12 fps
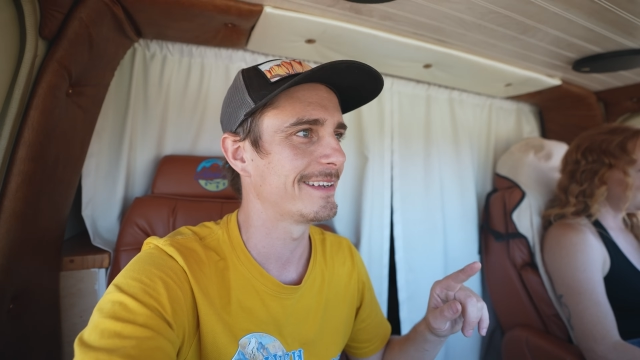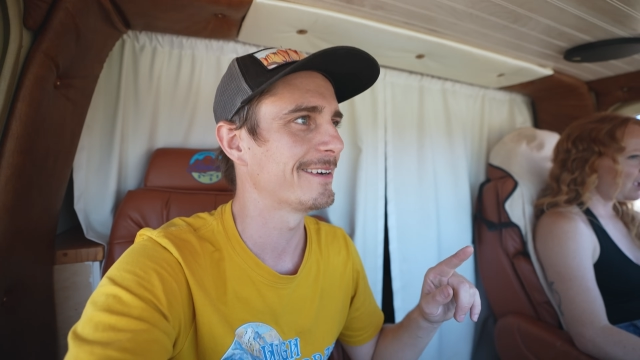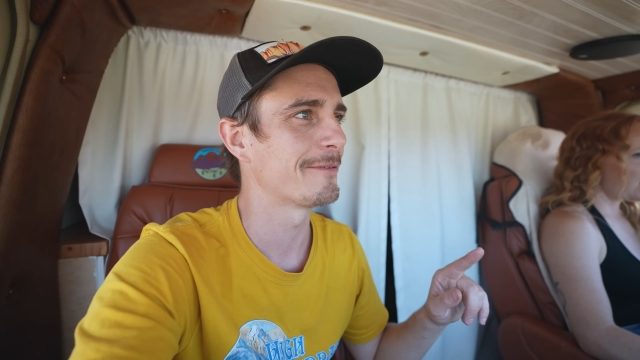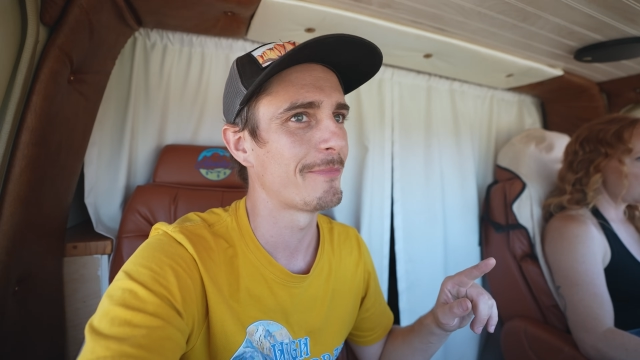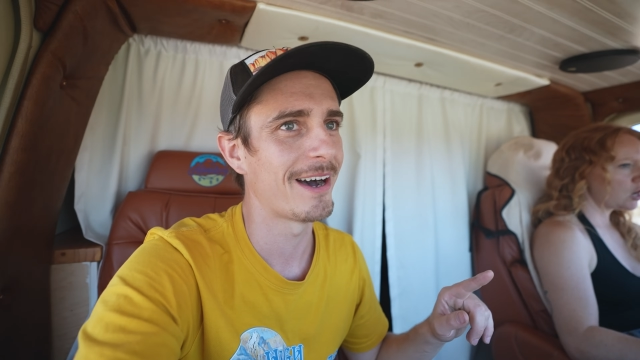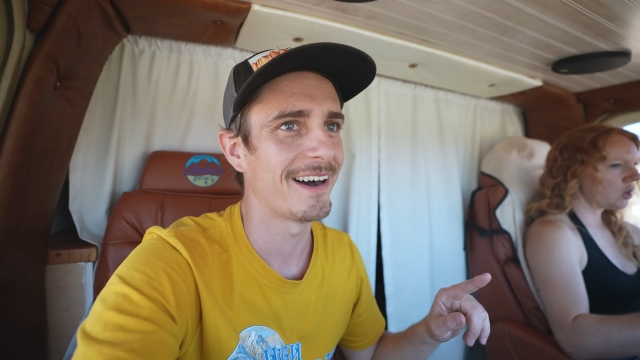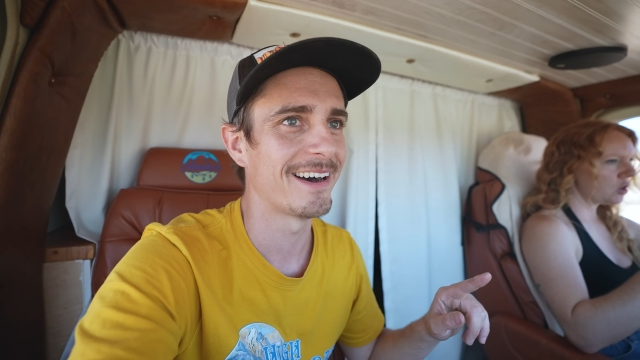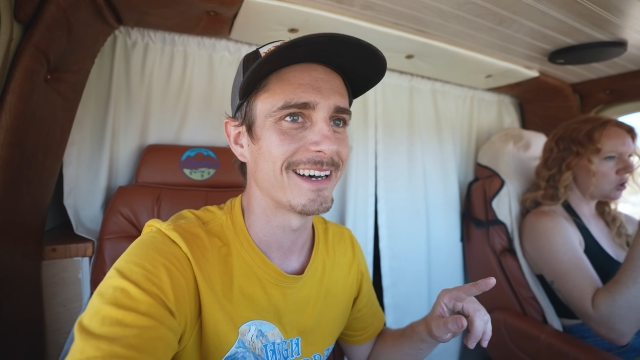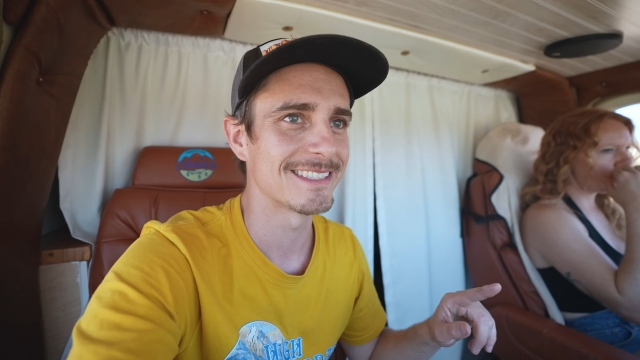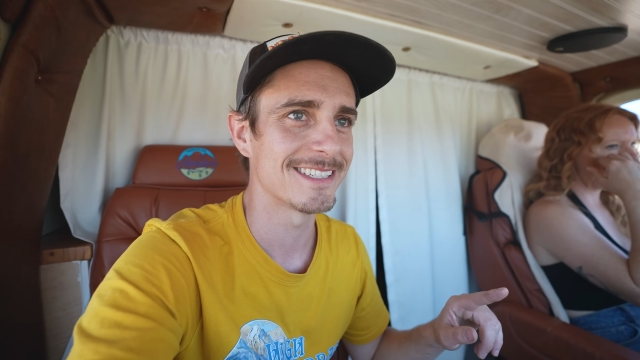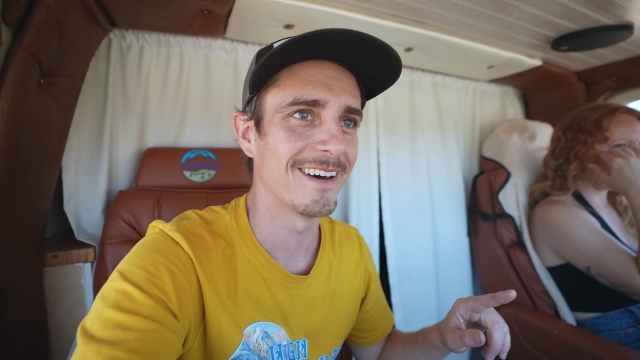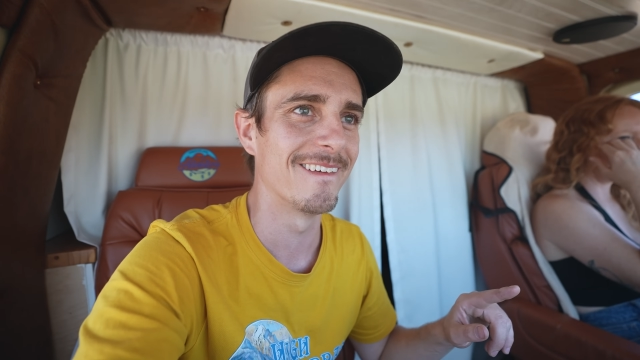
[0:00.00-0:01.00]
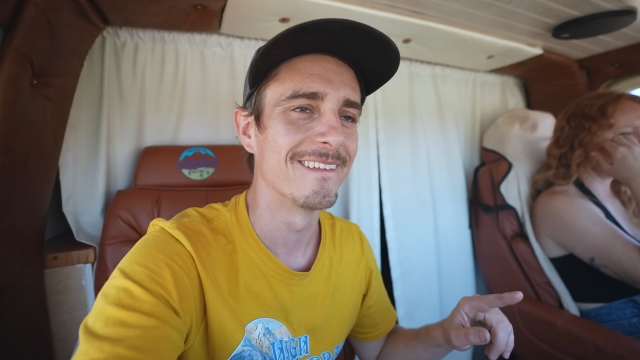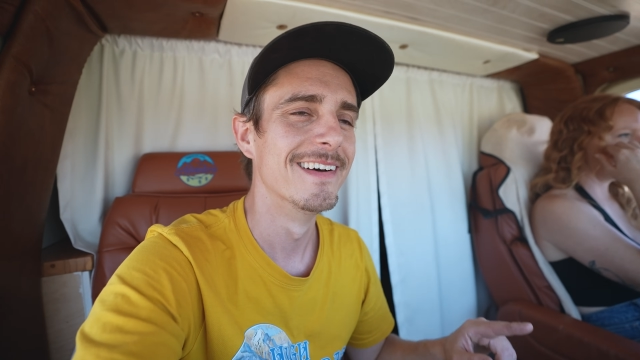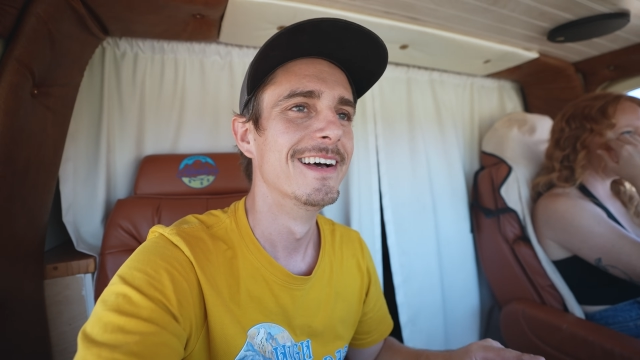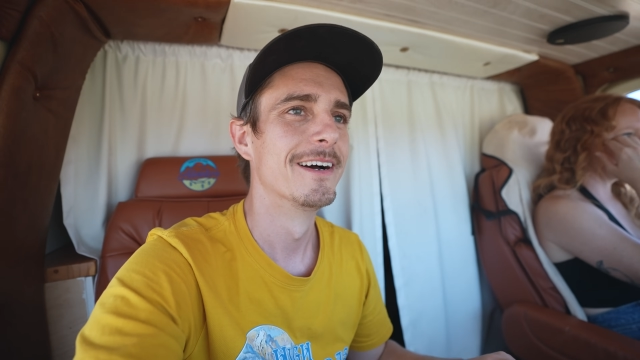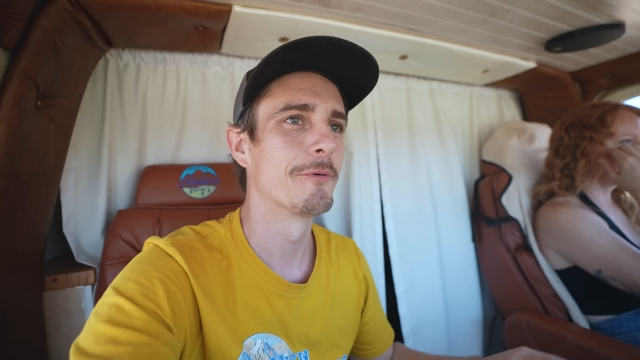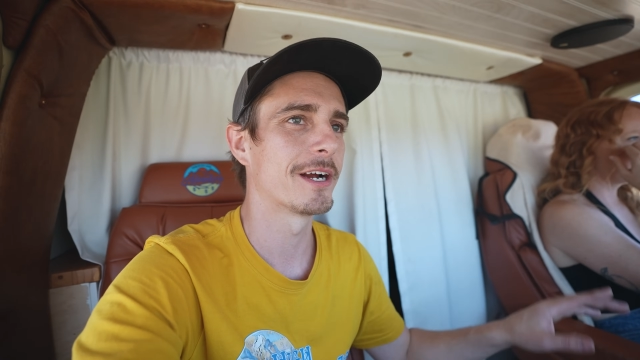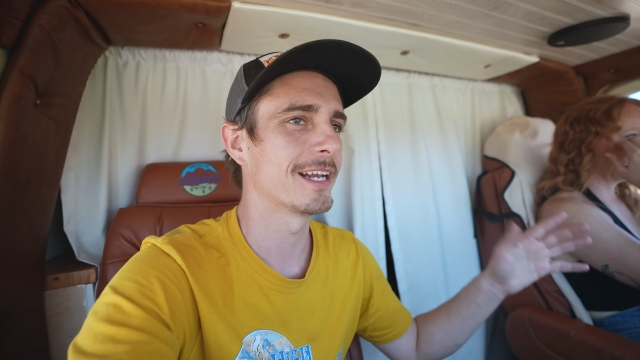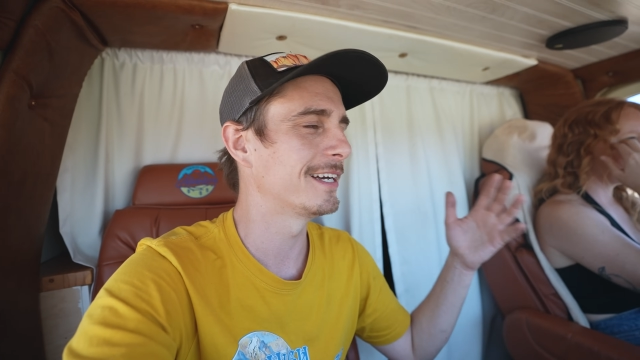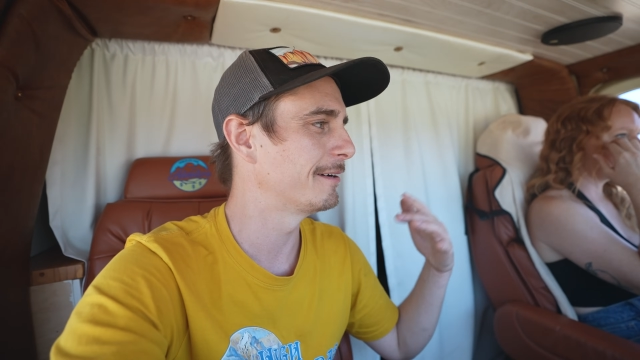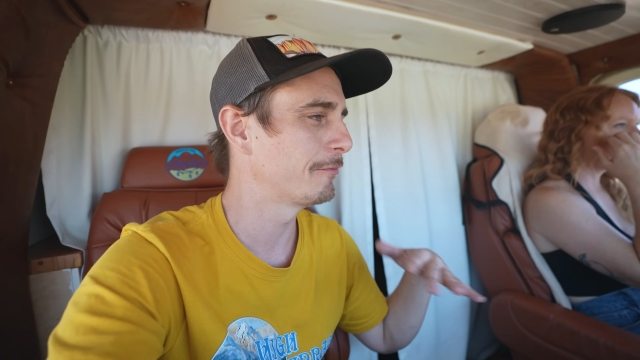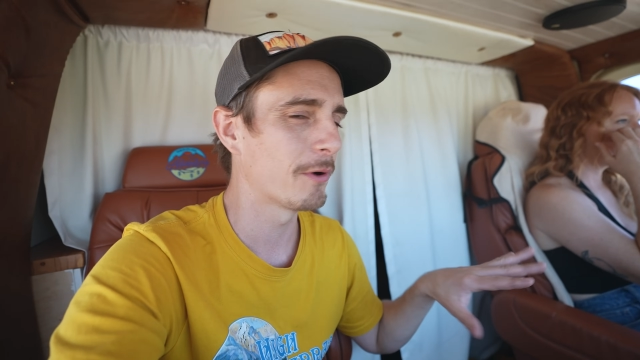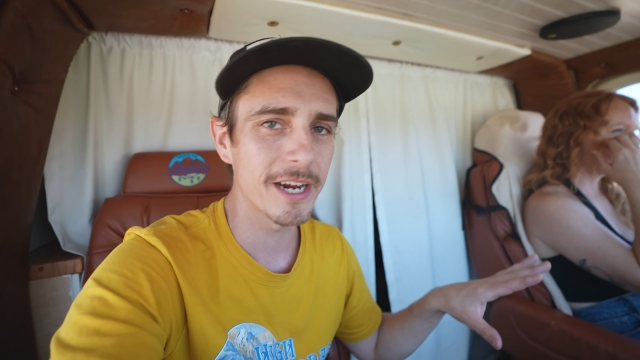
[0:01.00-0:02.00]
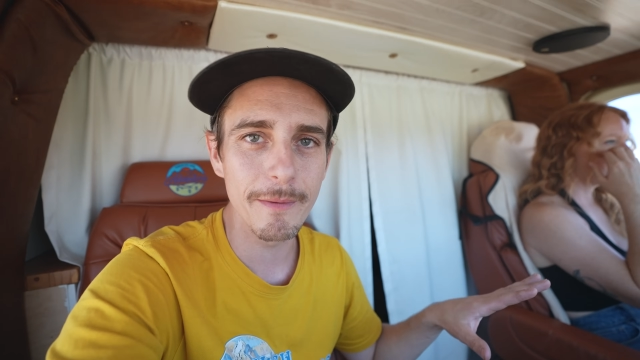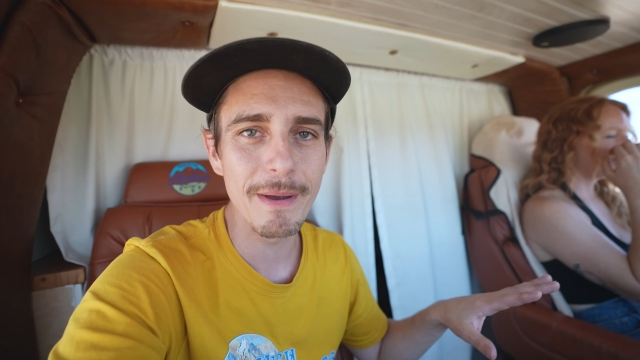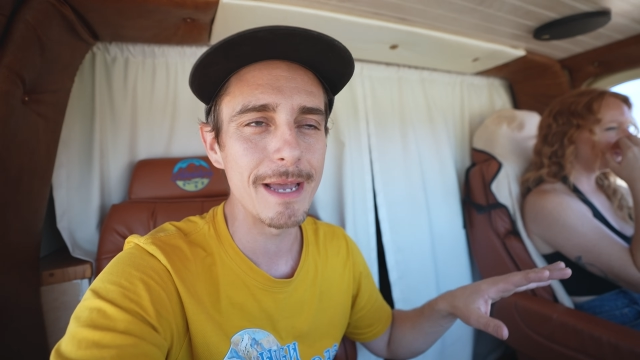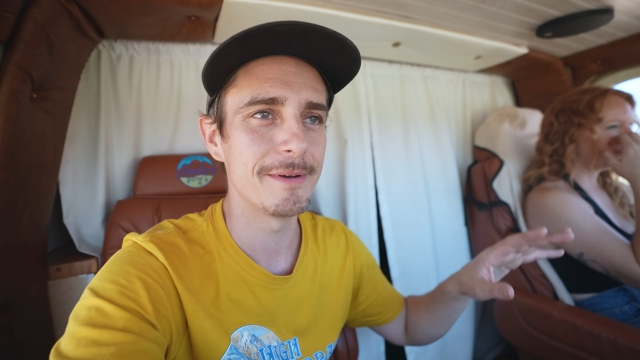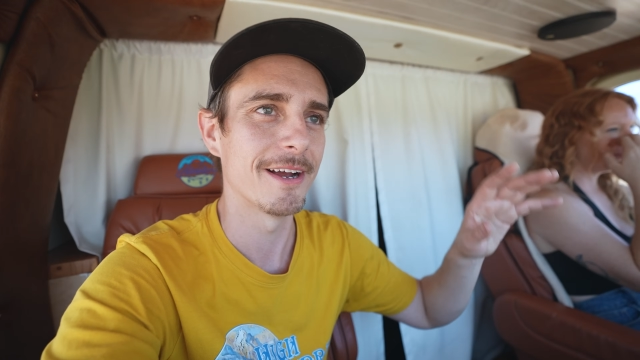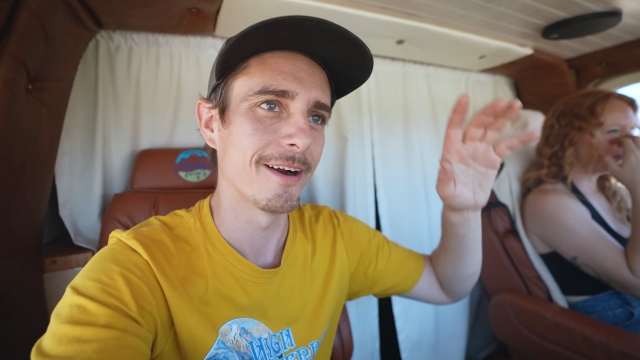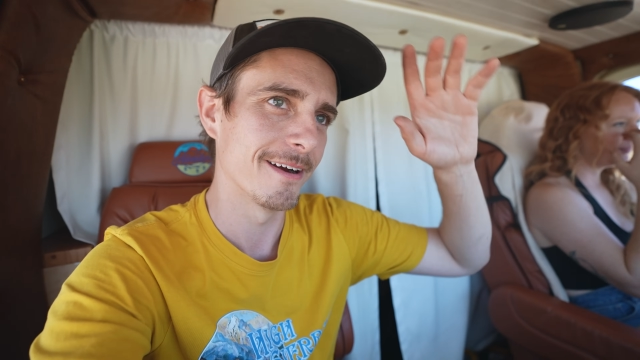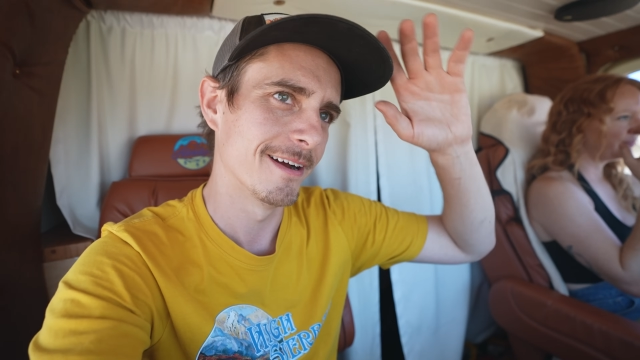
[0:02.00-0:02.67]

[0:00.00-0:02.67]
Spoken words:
here in Baja. So we're gonna baby her.